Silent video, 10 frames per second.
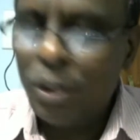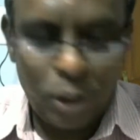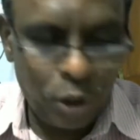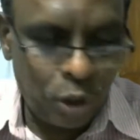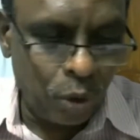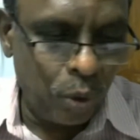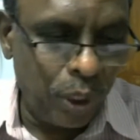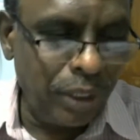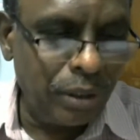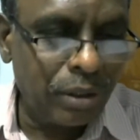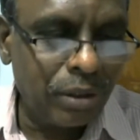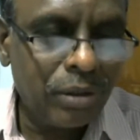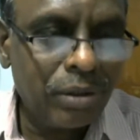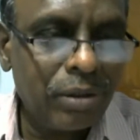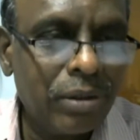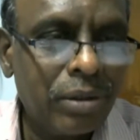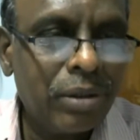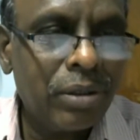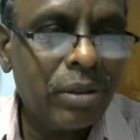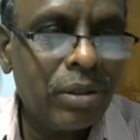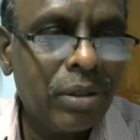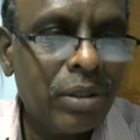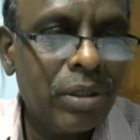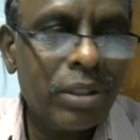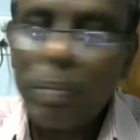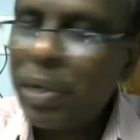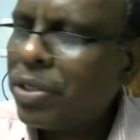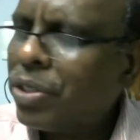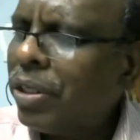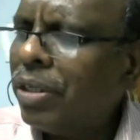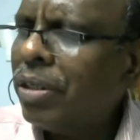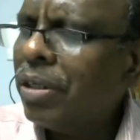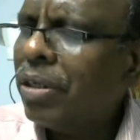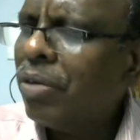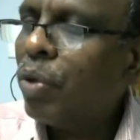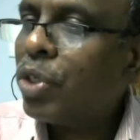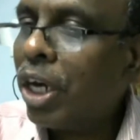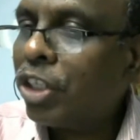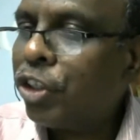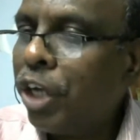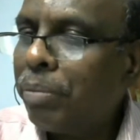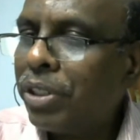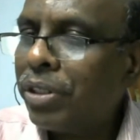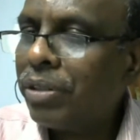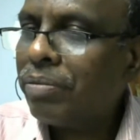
The student, the person, was ashamed.